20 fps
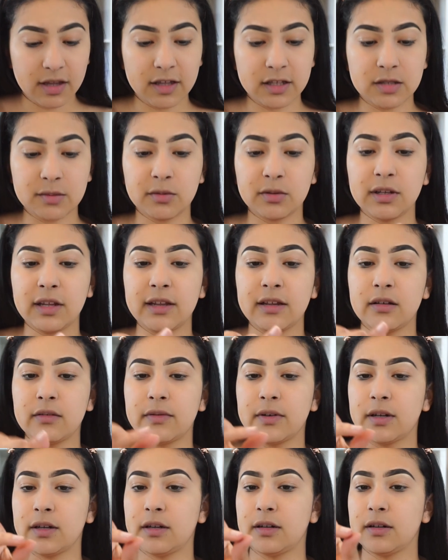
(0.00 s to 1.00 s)
It's more like of
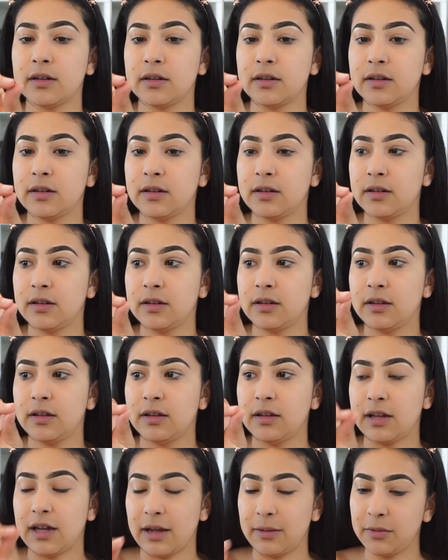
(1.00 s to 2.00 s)
a,
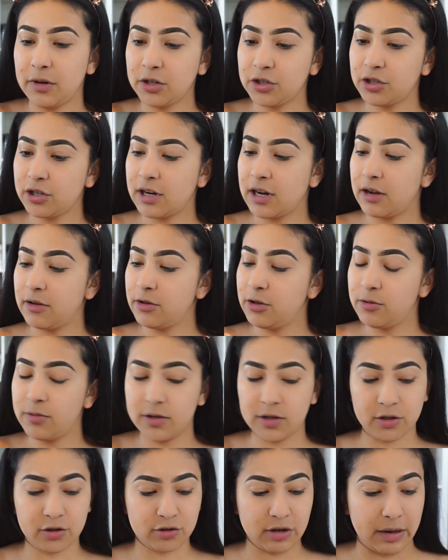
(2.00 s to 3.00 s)
I'm not sure how you
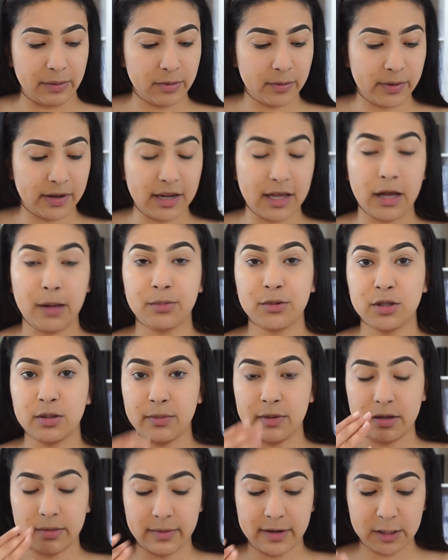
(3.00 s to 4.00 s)
would describe it, but it helps to
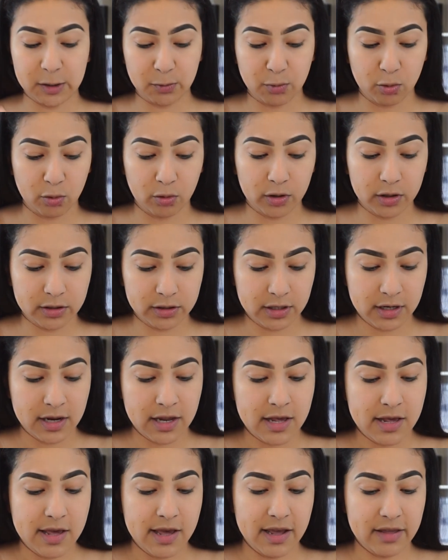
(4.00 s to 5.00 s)
minimize pores.
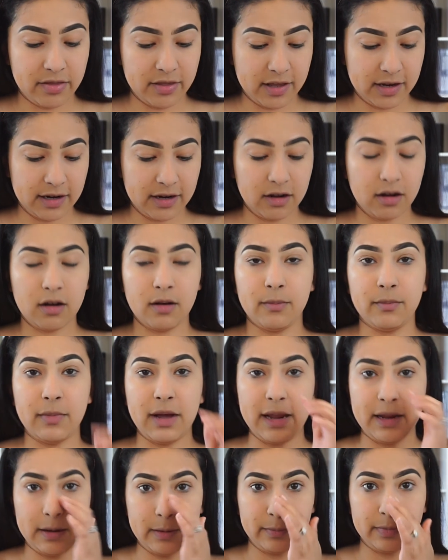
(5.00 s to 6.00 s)
And then
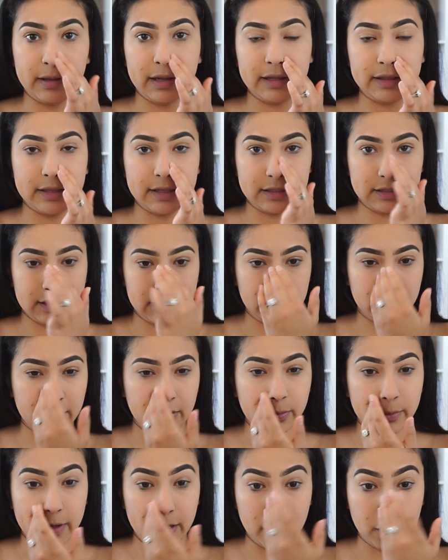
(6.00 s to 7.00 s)
I applied this like
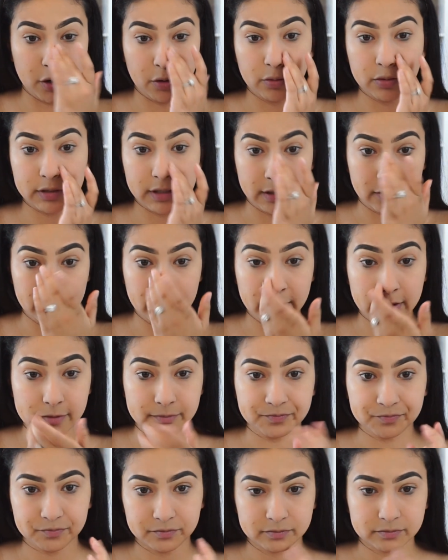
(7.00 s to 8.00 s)
around my nose area
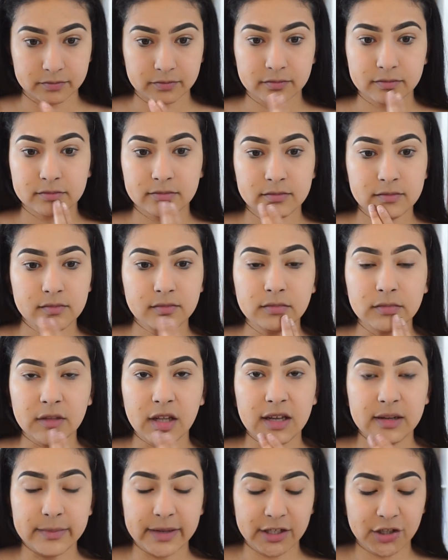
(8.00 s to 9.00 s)

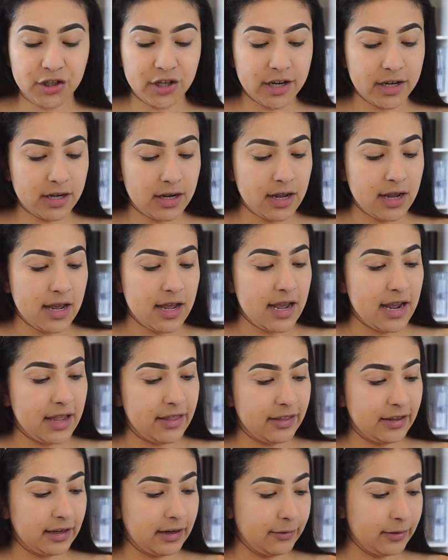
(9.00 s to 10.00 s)
and my chin,
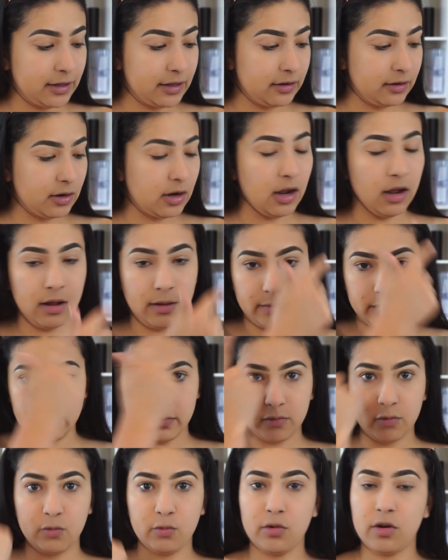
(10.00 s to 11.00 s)
and then I went in
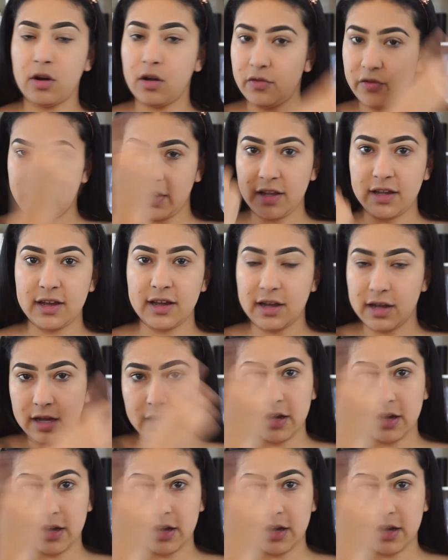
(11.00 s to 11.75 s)
on the